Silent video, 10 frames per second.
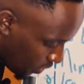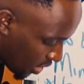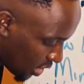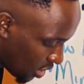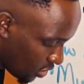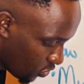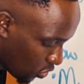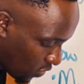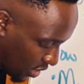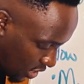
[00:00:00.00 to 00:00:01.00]
The colored
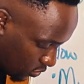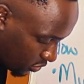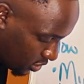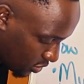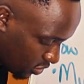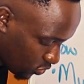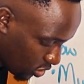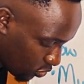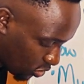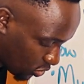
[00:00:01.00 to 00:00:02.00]
region of a candlestick, this
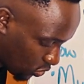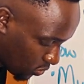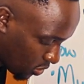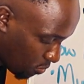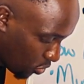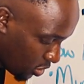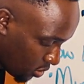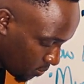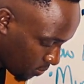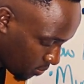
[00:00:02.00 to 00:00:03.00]
one is what we call the
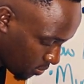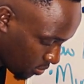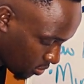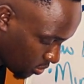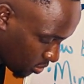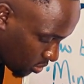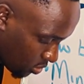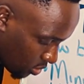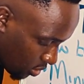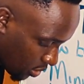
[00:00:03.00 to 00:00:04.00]
body.
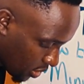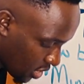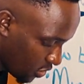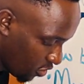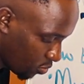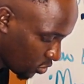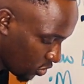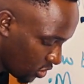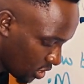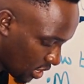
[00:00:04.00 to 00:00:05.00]
And this
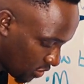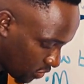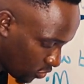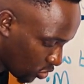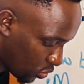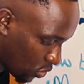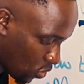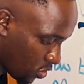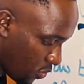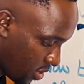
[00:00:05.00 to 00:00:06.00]
protruding lines is what we
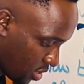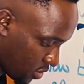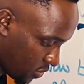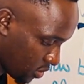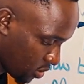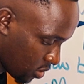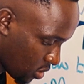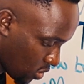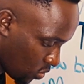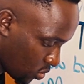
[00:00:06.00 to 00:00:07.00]
call the wicks.
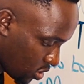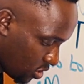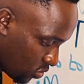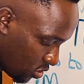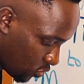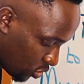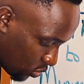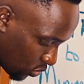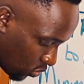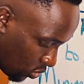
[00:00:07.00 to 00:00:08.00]
Okay, this one is what
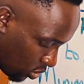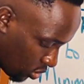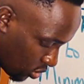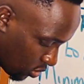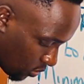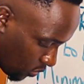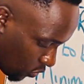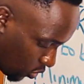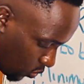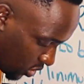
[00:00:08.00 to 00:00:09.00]
we call
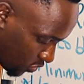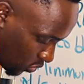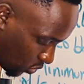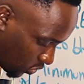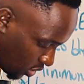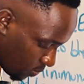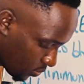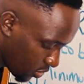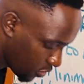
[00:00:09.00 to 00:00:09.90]
the wicks or the